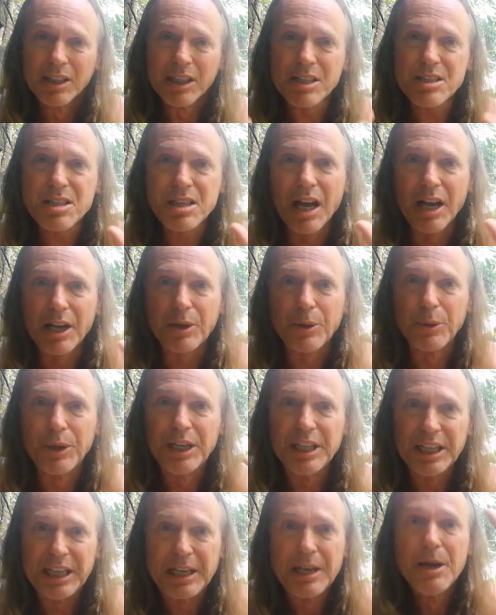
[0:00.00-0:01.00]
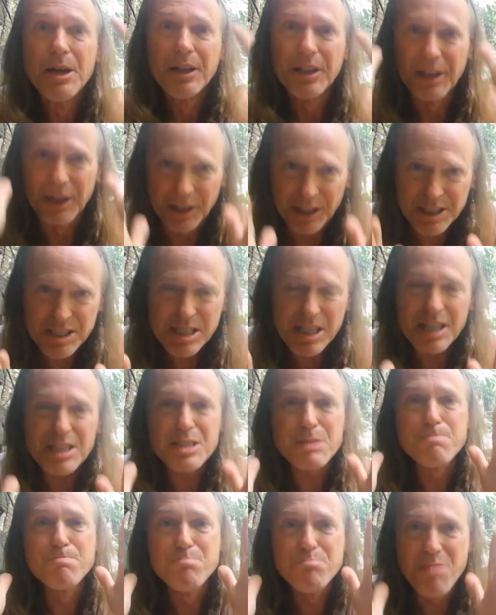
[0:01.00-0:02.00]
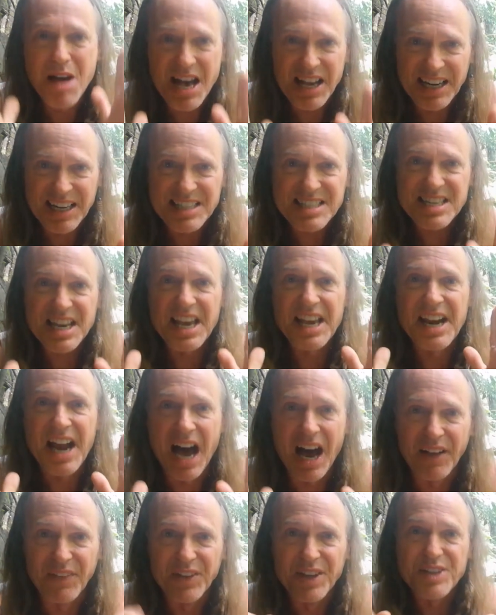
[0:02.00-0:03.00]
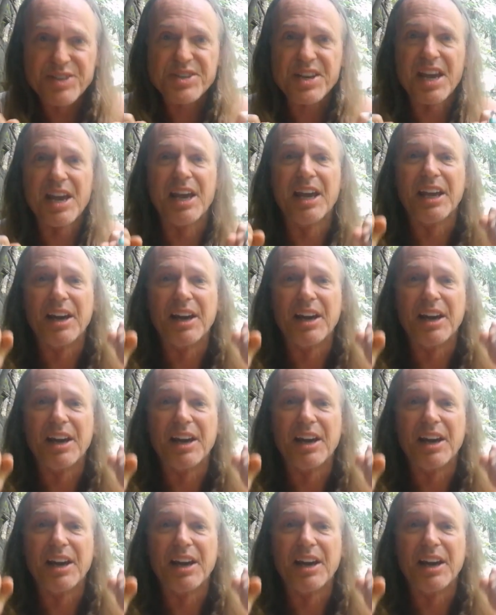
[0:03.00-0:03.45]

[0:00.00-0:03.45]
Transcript: Let's like really, you know, let's let's meditate on this,